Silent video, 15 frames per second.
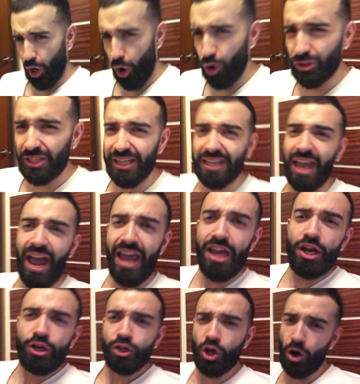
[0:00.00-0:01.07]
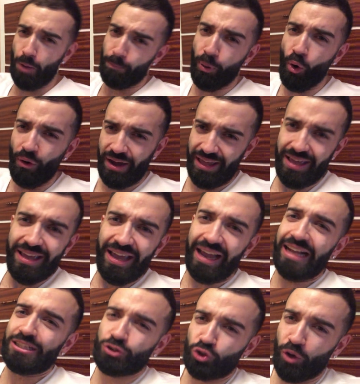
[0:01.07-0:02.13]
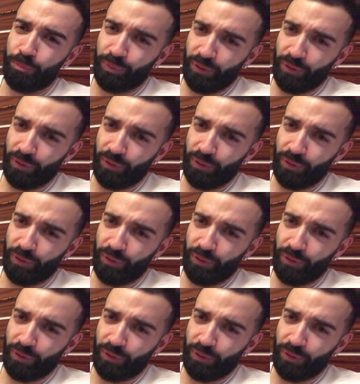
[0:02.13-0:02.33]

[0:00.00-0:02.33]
to OTK your opponent into